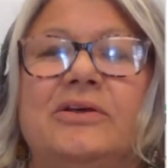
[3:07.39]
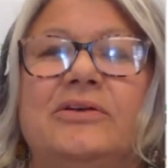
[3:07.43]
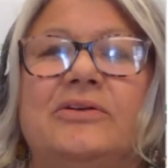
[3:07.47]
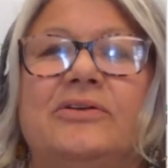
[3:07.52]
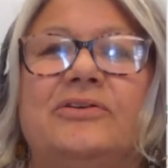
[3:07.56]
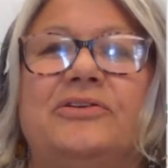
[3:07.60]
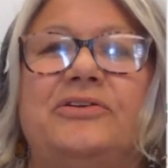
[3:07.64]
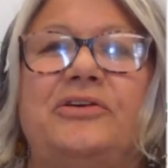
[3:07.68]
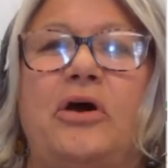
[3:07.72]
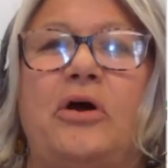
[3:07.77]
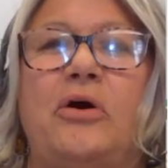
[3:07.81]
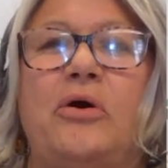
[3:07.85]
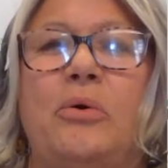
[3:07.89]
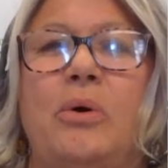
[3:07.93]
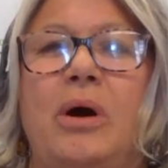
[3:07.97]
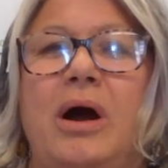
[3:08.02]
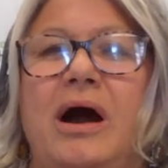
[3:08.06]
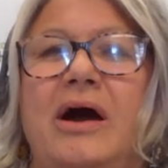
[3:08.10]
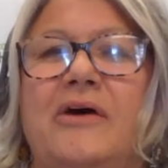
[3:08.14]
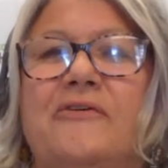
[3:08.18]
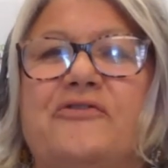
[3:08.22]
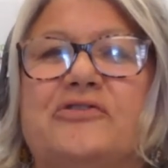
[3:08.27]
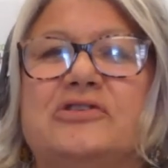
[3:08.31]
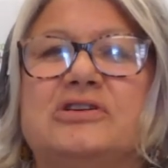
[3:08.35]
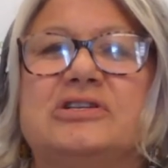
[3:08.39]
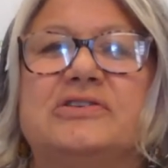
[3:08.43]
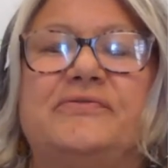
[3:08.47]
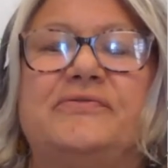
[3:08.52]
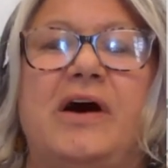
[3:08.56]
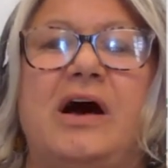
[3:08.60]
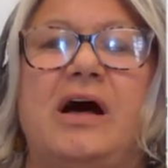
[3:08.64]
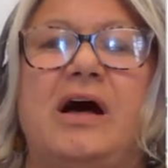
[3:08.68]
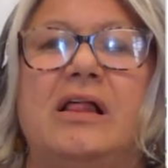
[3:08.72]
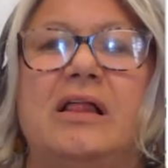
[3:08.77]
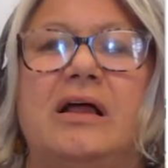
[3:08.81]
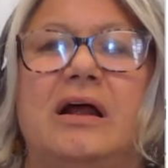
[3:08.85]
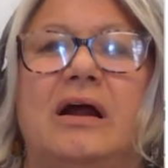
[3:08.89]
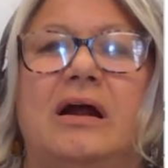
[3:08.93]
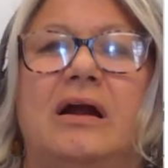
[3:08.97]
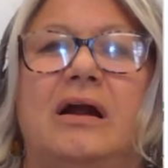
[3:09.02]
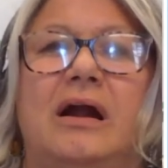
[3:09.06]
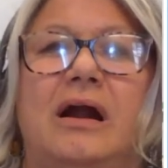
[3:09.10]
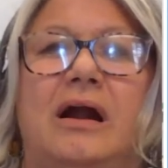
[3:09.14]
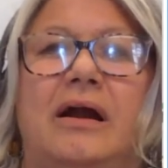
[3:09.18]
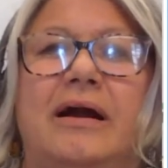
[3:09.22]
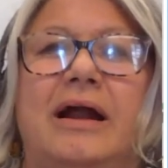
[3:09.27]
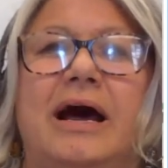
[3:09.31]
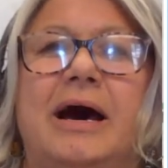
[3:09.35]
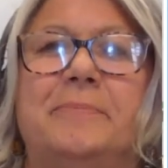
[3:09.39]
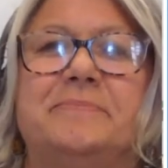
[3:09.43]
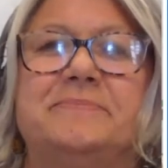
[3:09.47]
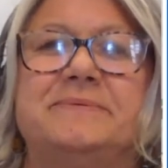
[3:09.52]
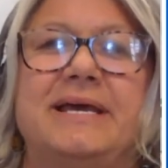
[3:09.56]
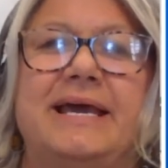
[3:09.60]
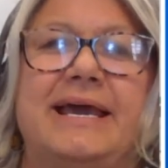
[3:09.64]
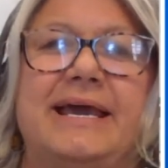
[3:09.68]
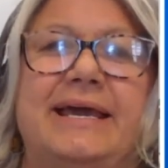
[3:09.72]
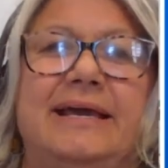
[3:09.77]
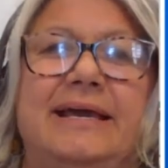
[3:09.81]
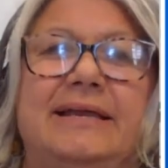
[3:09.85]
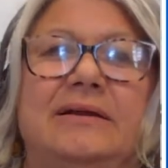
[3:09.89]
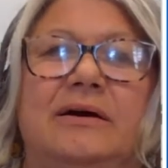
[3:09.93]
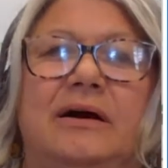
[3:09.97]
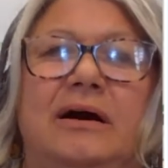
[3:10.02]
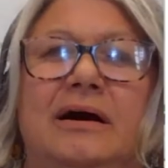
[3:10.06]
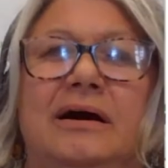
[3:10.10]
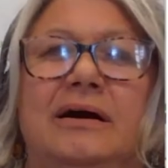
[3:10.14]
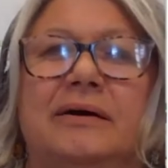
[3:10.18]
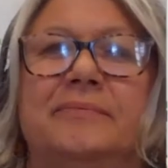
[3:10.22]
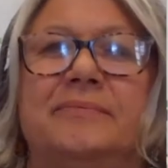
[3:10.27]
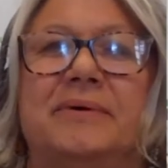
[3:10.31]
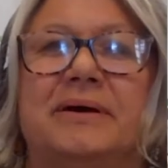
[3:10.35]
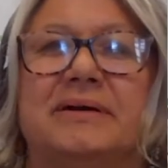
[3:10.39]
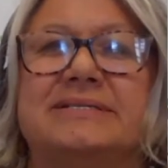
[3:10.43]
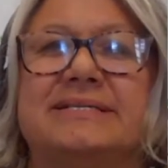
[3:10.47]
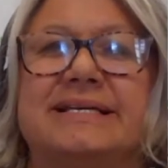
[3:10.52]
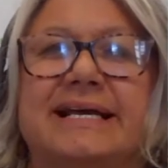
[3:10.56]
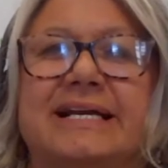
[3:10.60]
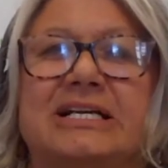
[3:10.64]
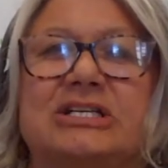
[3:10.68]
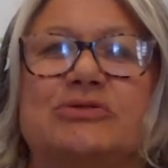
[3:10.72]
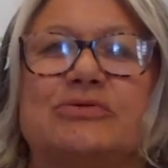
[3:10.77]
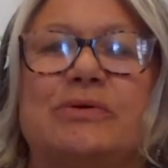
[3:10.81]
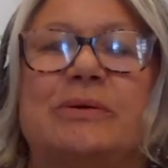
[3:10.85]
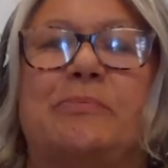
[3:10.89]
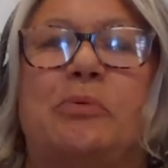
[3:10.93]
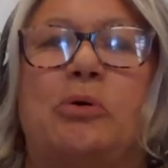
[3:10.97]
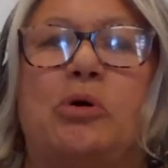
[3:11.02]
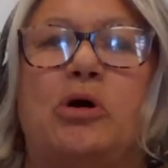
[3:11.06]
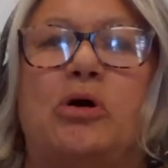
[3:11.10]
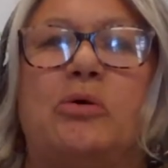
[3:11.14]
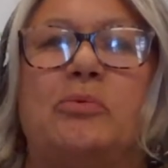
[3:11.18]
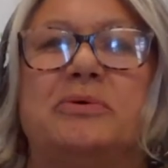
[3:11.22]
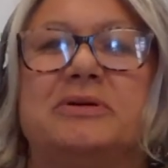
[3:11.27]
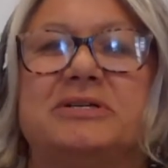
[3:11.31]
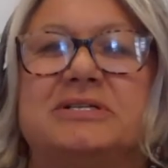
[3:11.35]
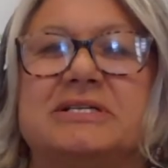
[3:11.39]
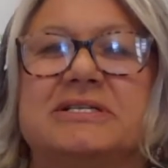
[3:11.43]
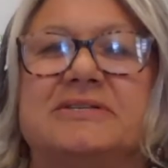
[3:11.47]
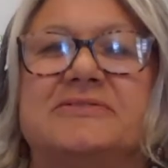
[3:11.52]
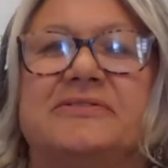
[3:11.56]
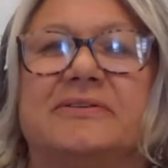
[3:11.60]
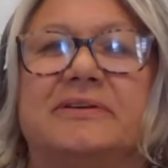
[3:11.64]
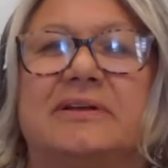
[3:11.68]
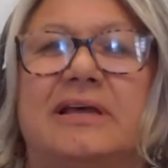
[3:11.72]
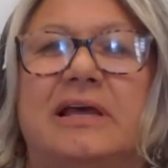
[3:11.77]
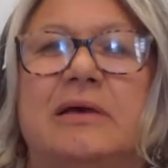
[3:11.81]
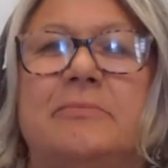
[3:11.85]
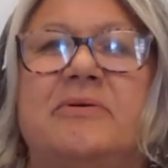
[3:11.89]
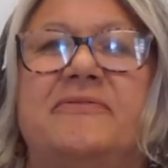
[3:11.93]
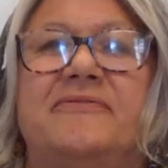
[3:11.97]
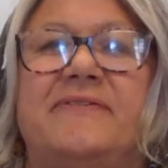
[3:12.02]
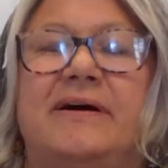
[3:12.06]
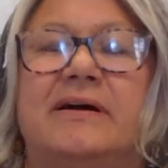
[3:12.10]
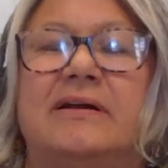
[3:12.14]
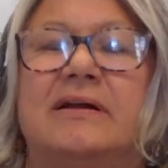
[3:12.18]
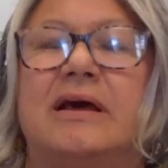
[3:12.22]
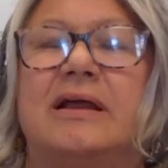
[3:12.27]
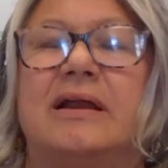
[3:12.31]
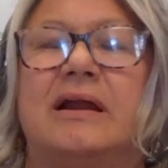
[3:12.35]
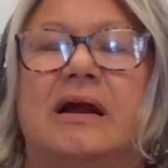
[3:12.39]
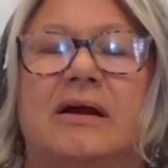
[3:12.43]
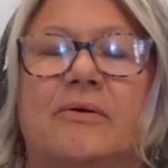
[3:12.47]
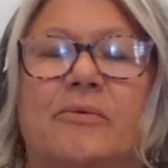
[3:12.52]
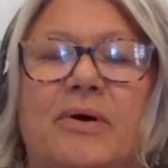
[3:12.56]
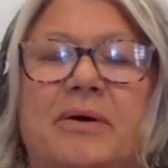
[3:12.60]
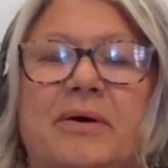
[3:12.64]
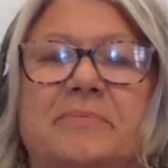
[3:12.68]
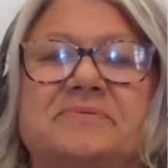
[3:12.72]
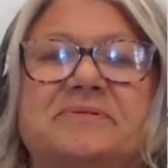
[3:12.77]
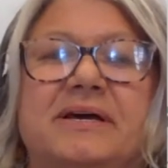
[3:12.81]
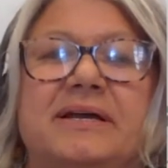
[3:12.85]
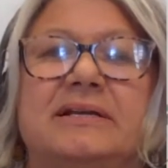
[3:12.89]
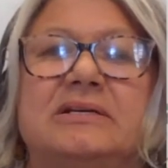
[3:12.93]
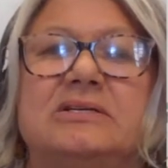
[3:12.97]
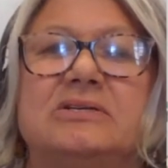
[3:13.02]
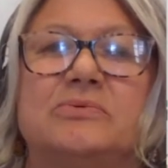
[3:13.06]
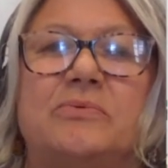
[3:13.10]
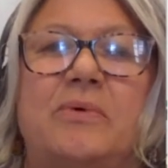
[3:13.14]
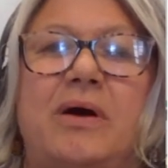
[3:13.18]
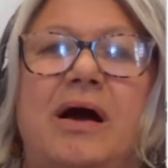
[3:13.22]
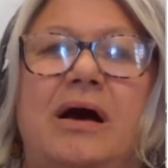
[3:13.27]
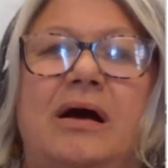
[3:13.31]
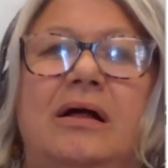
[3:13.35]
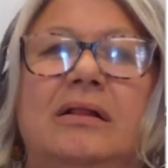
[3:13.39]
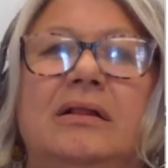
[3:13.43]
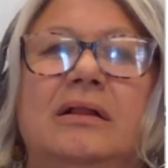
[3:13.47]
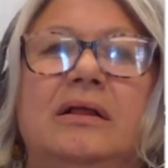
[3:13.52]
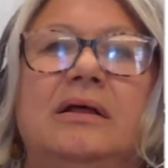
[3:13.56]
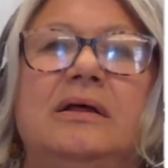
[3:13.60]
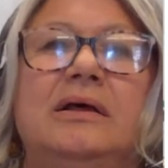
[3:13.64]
So first of all, our update, our status report, which can be found on our website as well.